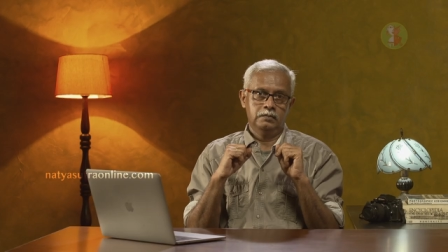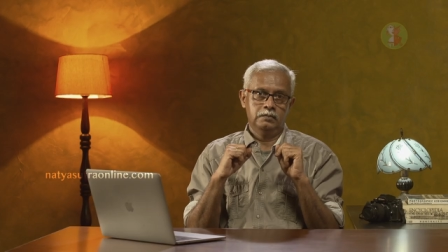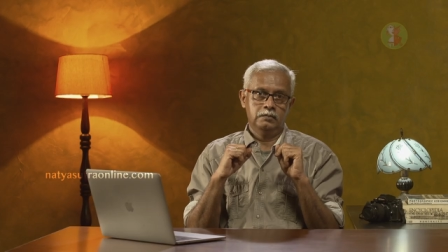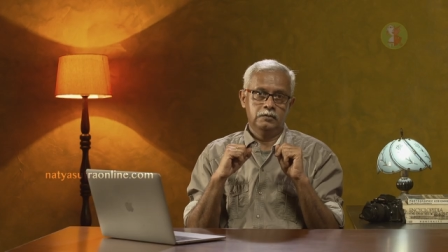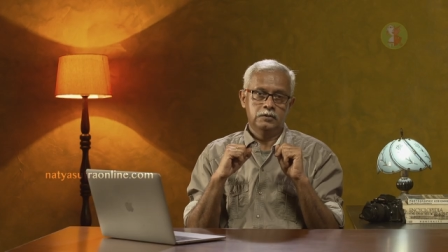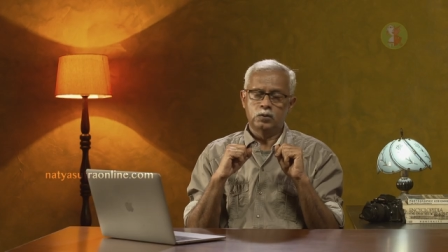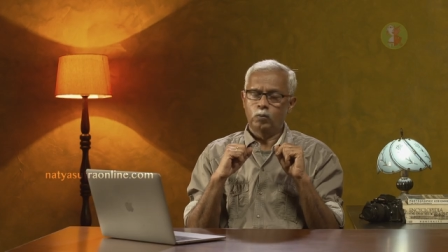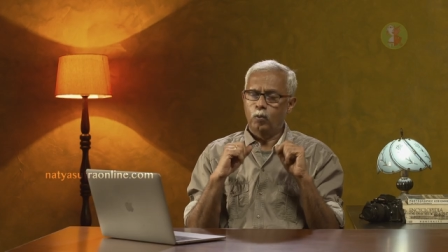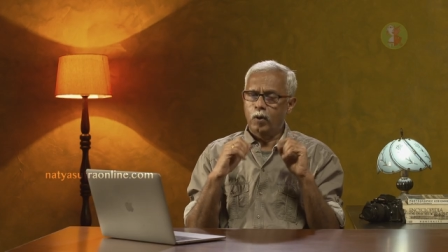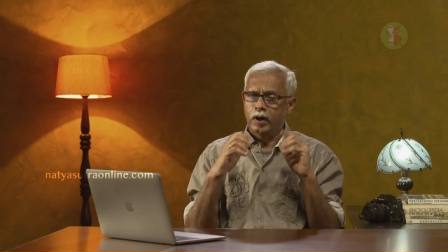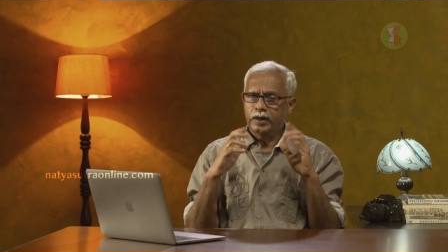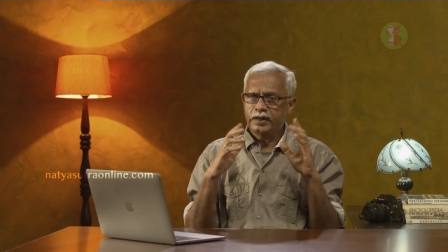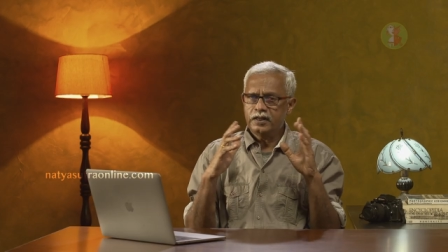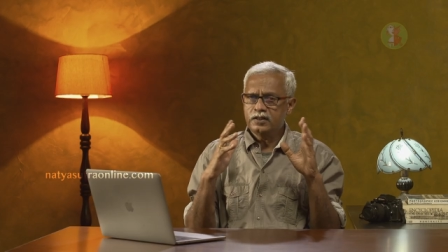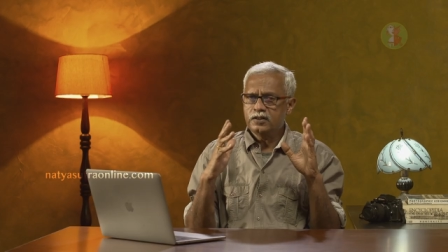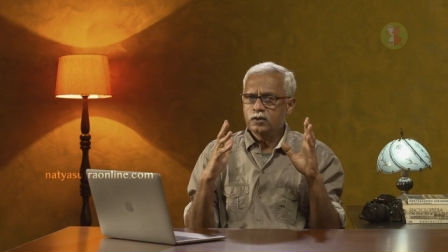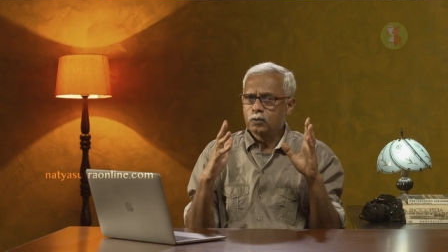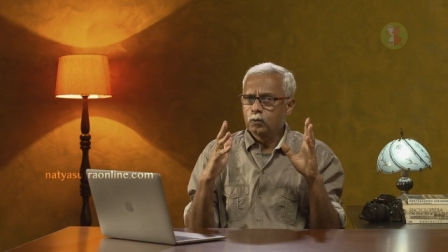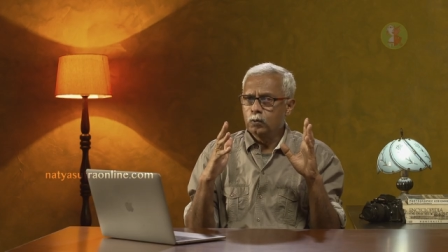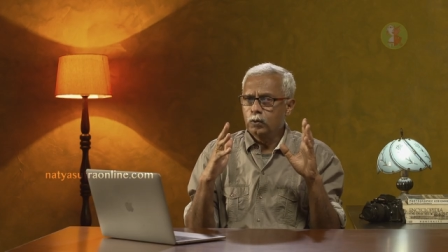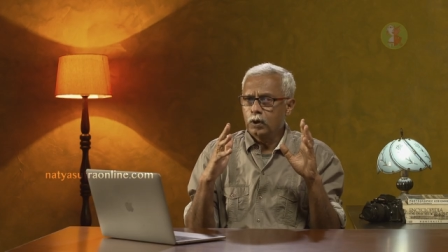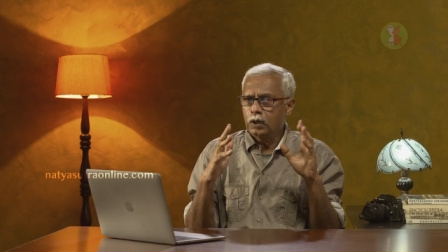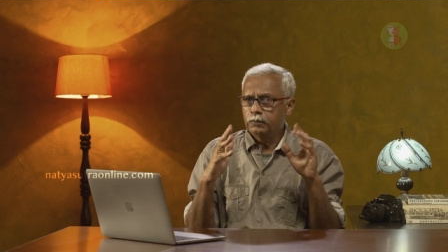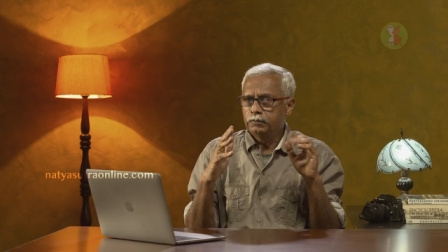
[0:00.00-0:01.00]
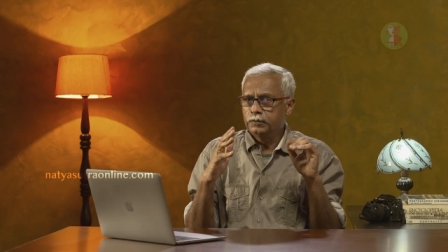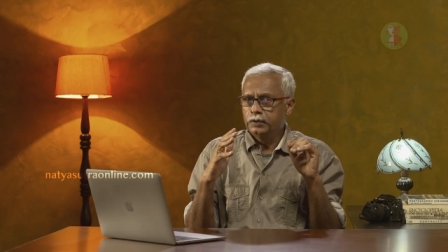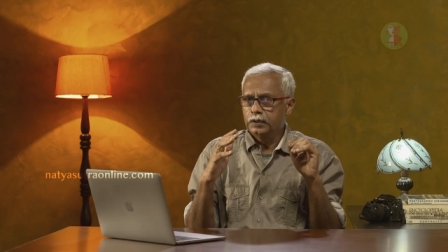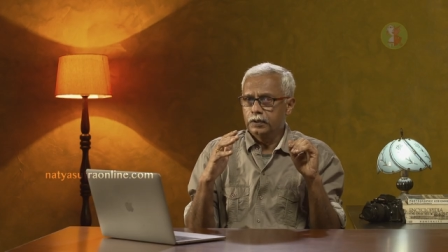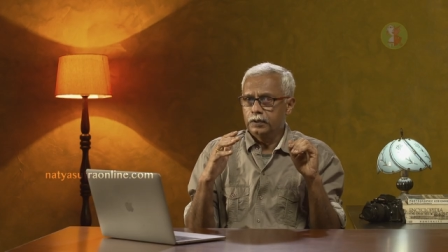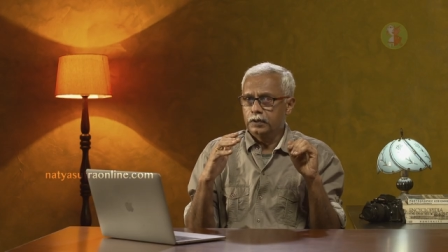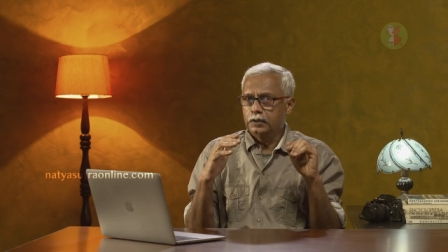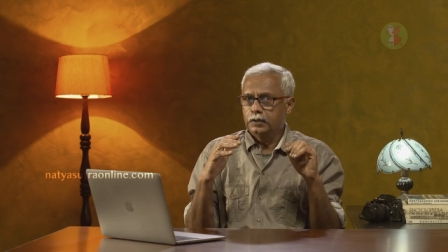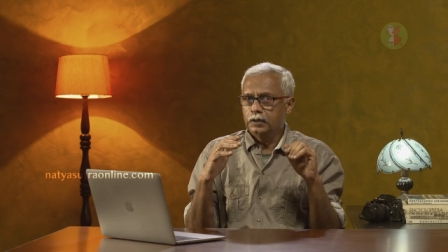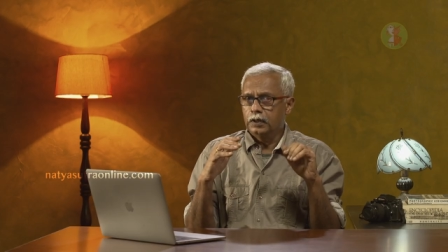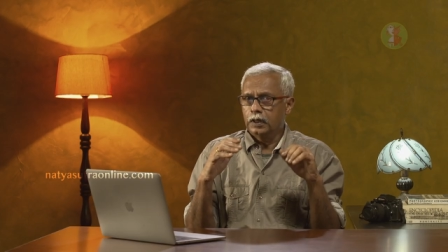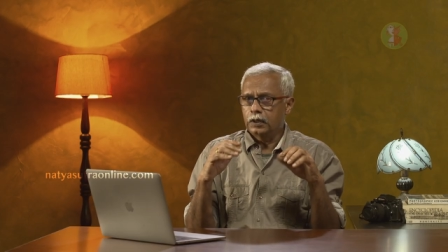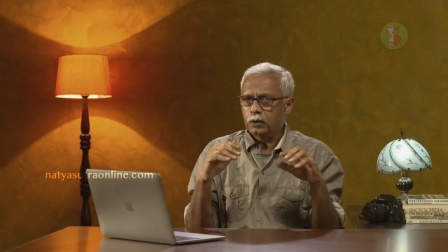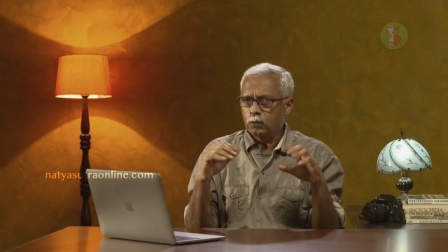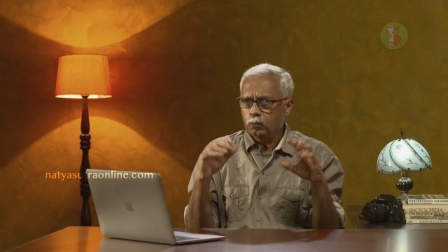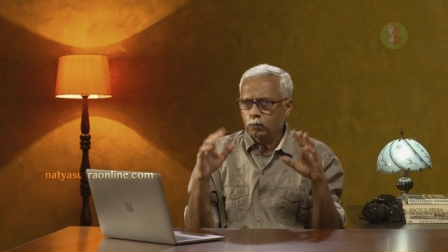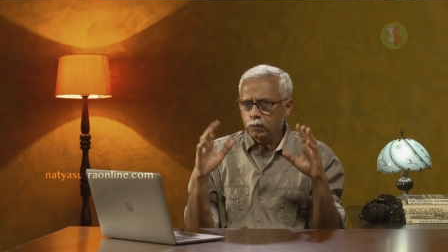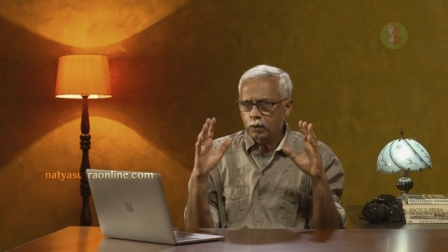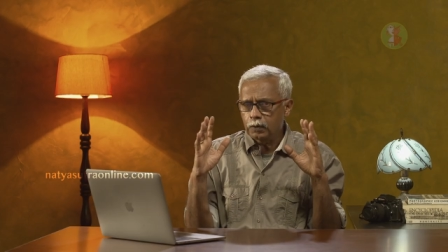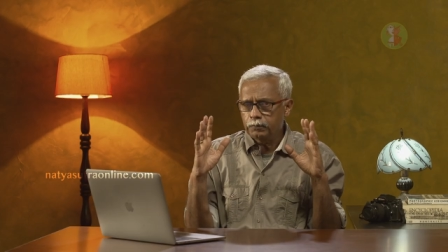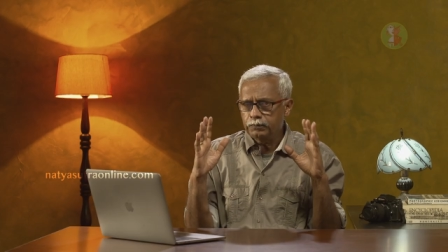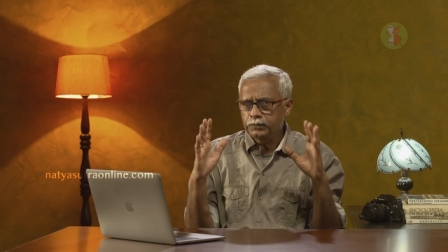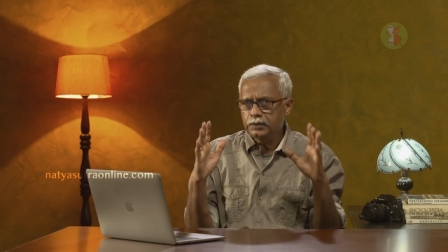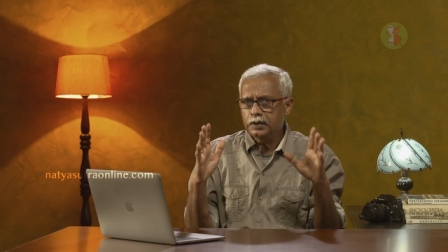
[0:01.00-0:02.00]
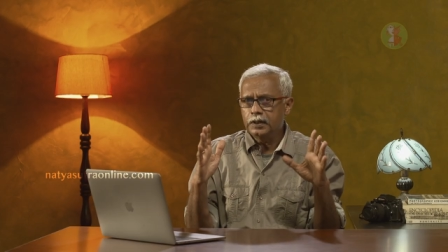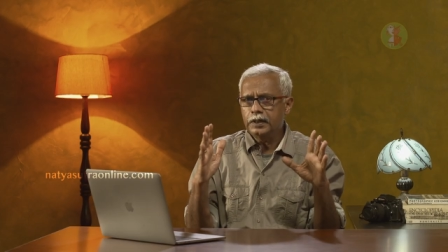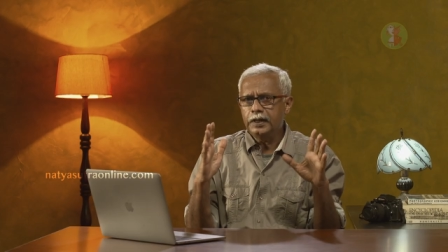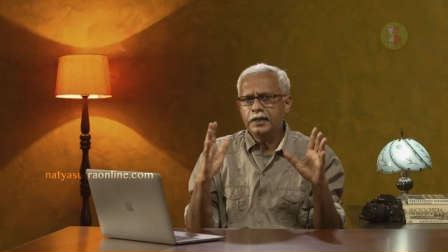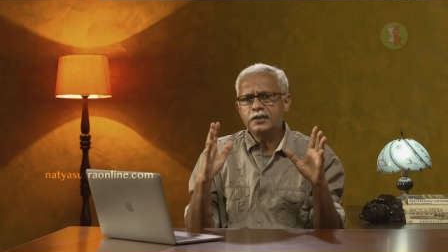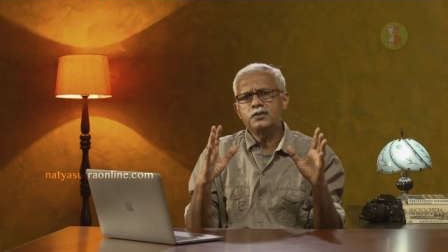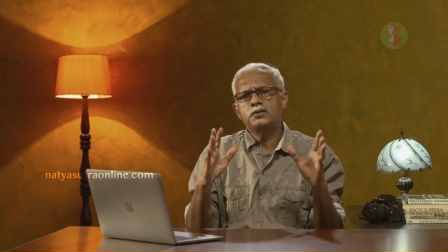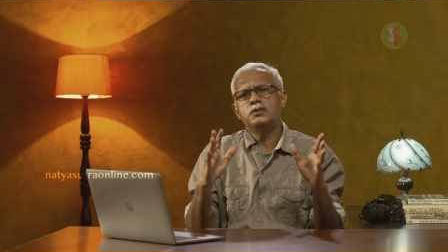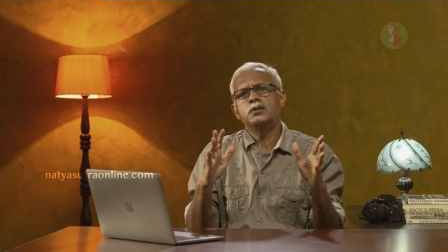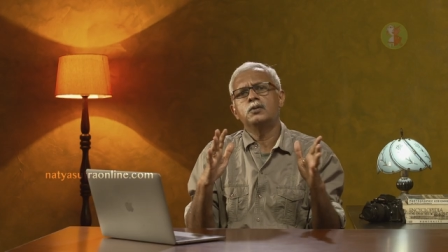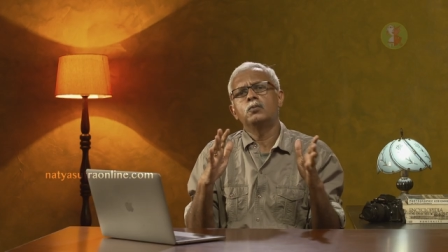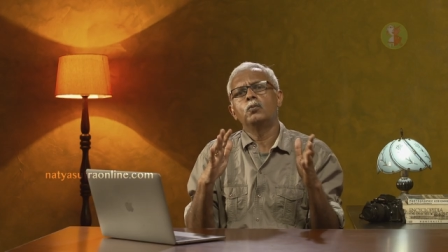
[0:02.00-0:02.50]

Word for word: So what is a rule of third? A rule of third is